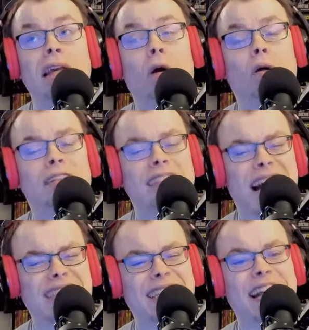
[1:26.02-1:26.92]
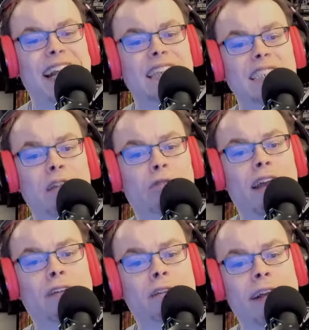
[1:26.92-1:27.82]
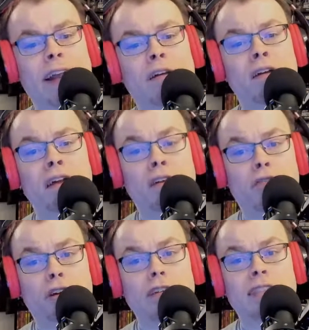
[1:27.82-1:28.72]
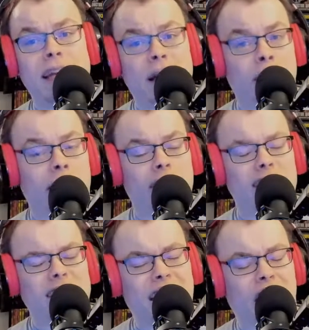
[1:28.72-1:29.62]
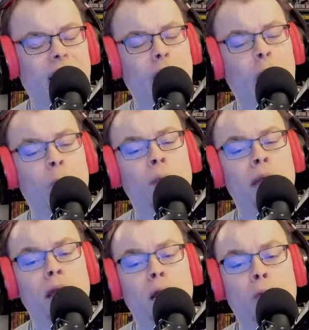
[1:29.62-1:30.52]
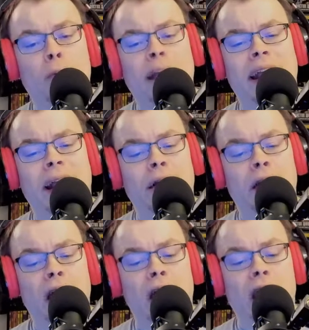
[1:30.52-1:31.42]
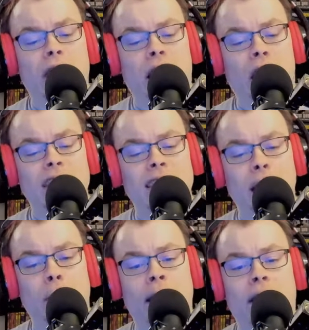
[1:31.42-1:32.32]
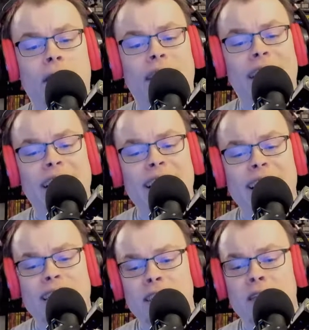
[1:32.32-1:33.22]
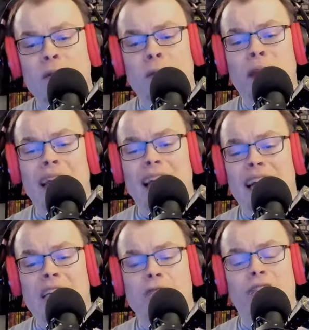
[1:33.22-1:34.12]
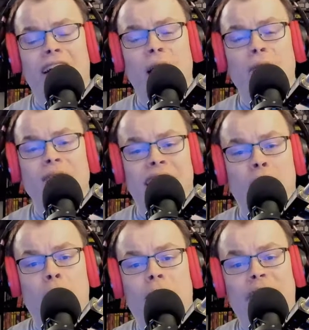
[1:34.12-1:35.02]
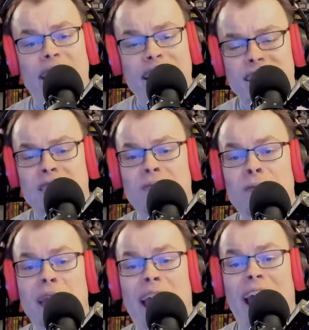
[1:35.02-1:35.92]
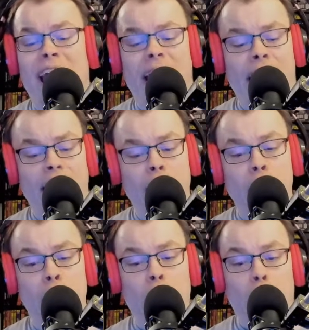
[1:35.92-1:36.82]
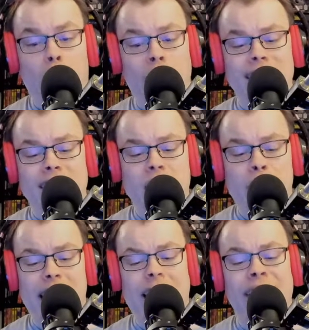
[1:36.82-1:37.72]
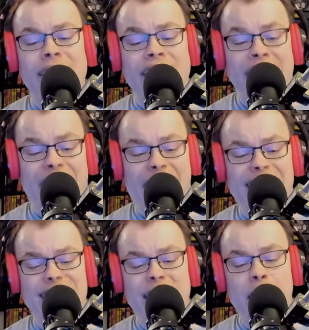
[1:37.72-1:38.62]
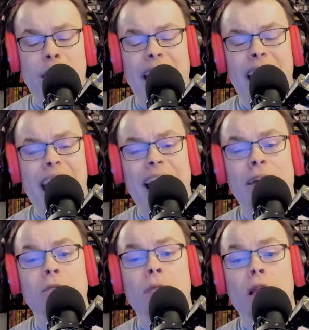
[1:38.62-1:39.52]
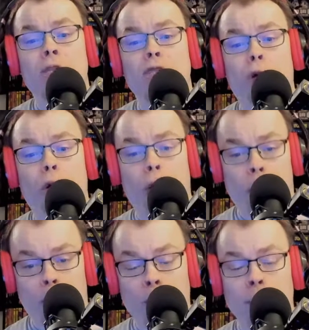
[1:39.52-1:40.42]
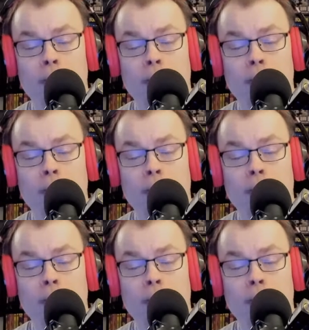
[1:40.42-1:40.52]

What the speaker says: Orange Cassidy gets the victory for his team. And Chris Jericho, being the La Champion that he is very upset about this and wants to make Cassidy pay for